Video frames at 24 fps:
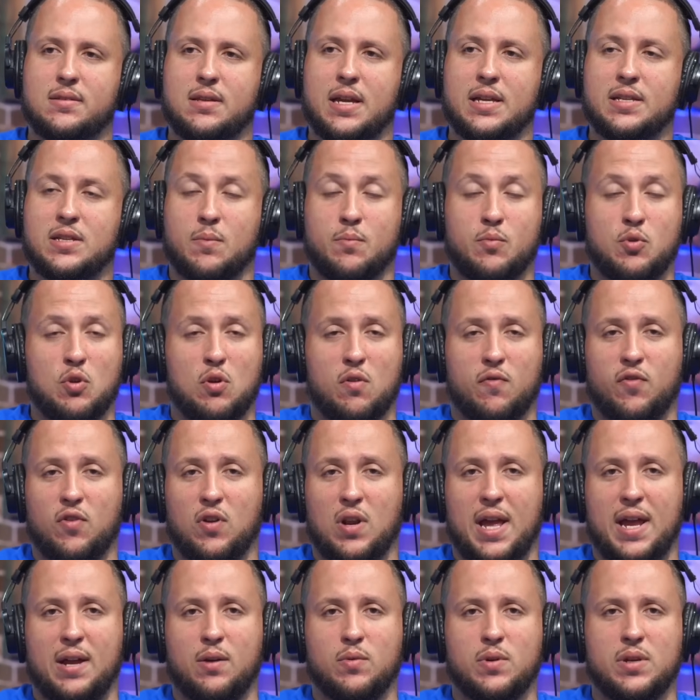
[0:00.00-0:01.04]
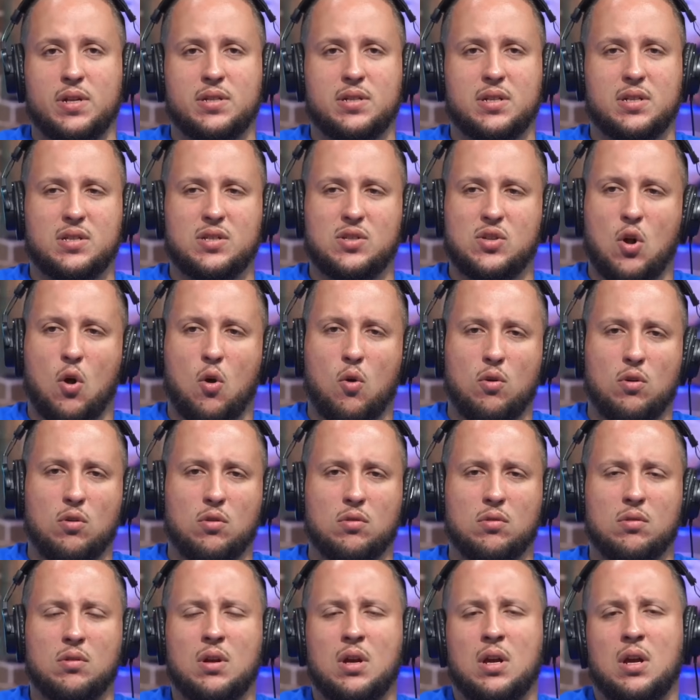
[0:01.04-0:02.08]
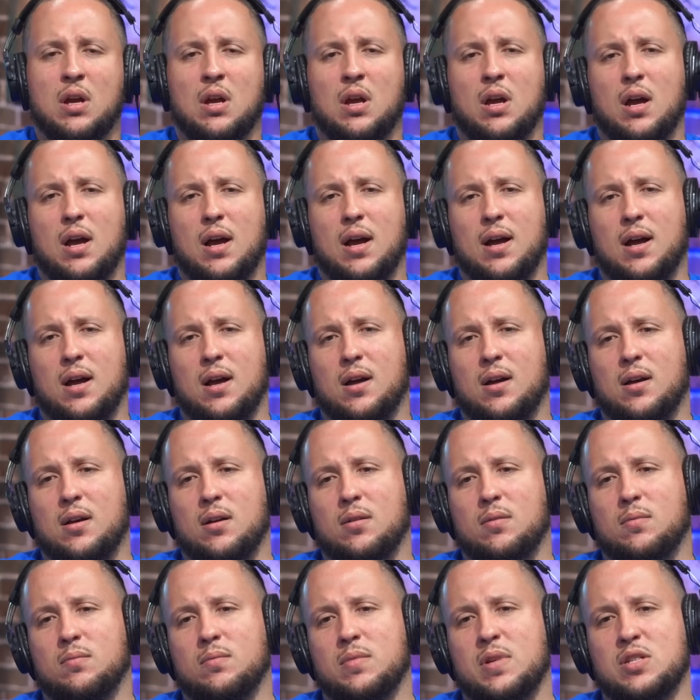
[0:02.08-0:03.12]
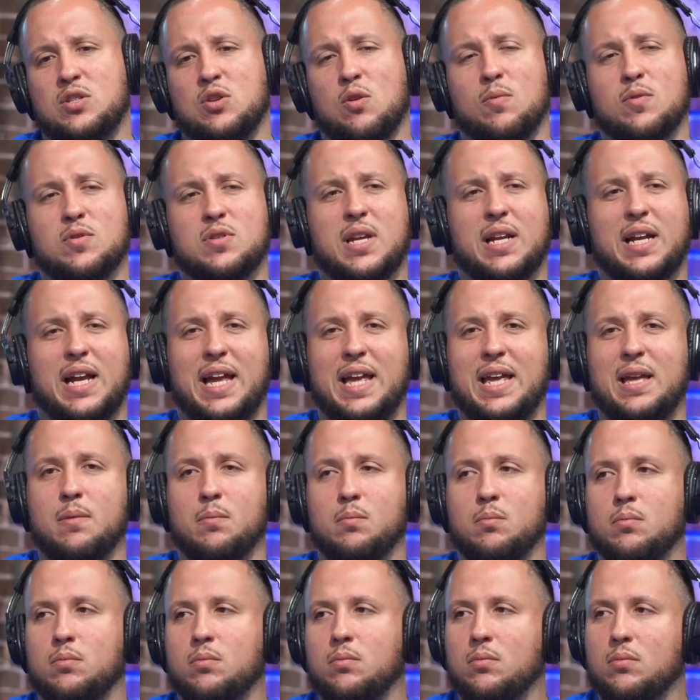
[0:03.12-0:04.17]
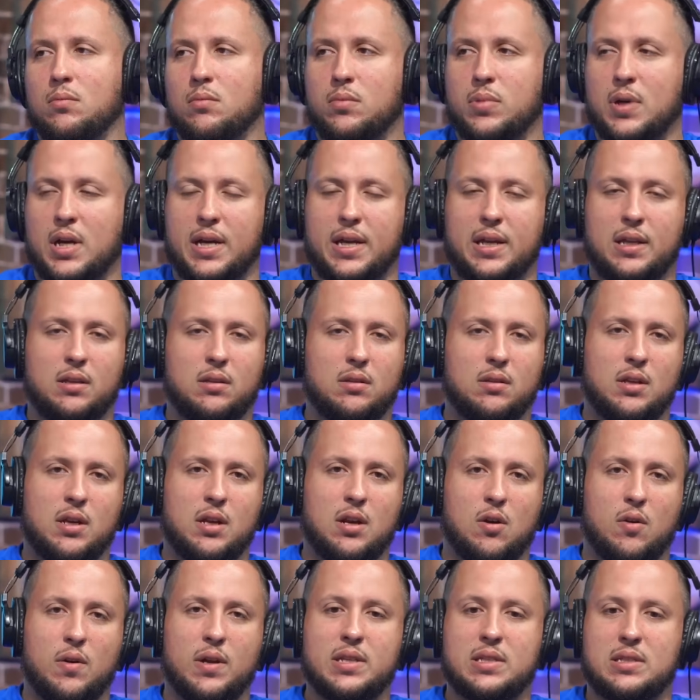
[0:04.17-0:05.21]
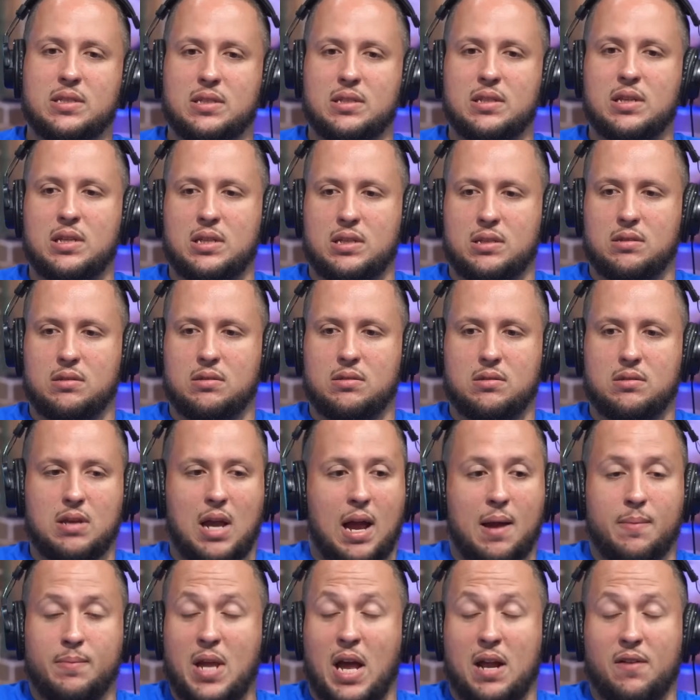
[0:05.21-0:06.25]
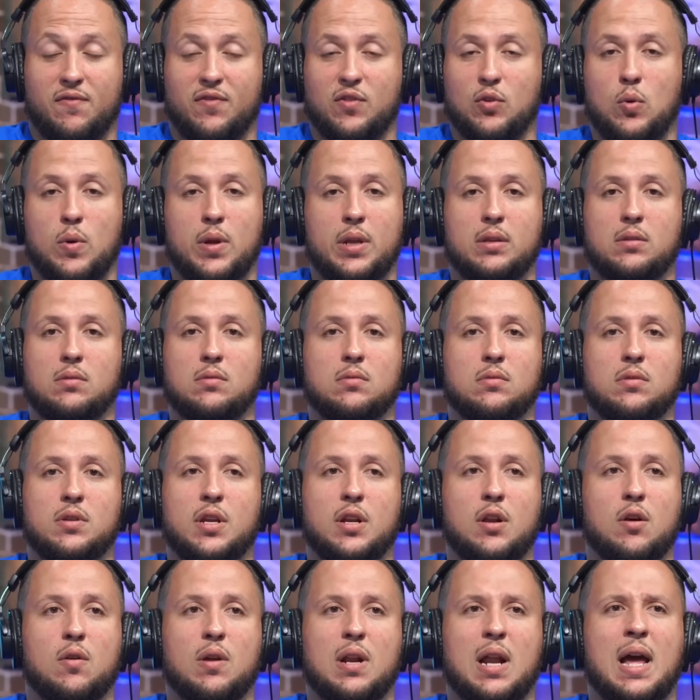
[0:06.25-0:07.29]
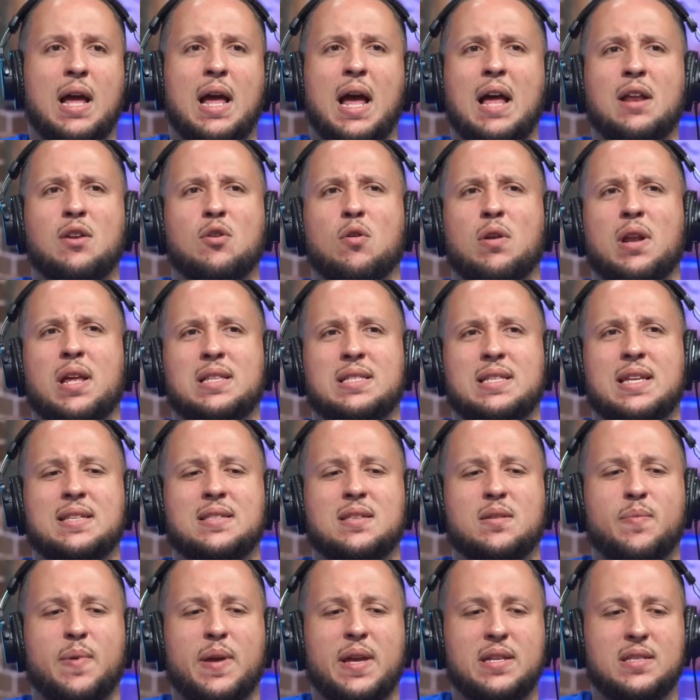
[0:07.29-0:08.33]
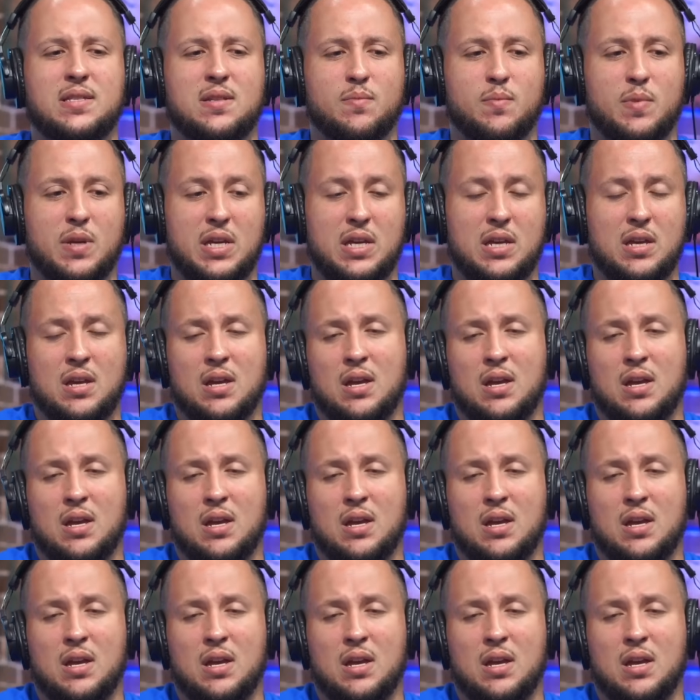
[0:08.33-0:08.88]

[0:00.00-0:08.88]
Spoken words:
a beautiful language. It's tonal. It's almost like a hymn, but I'm not fluent, and I don't anticipate to be,